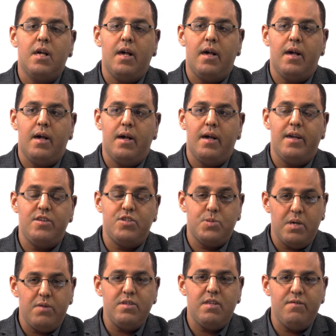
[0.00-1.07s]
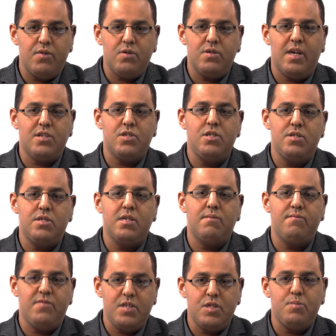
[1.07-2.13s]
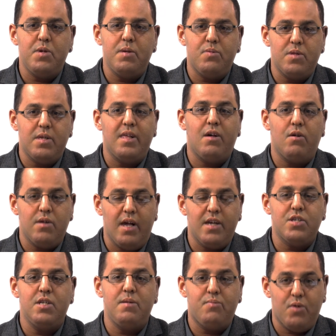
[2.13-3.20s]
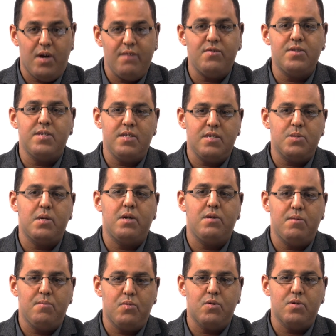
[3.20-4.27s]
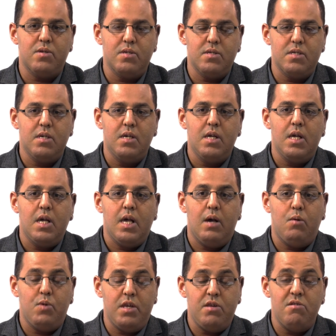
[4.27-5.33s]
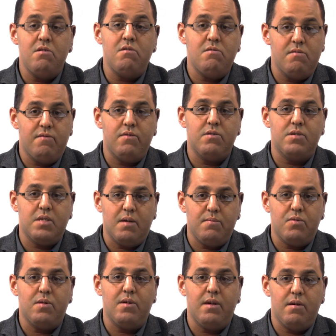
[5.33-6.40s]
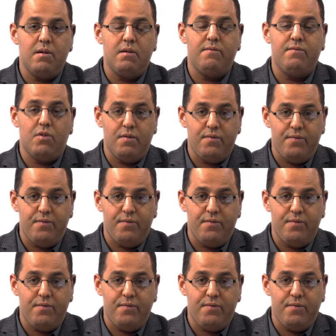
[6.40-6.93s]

And it's very difficult actually to convince people that actually privacy is very important. We know, for example, for a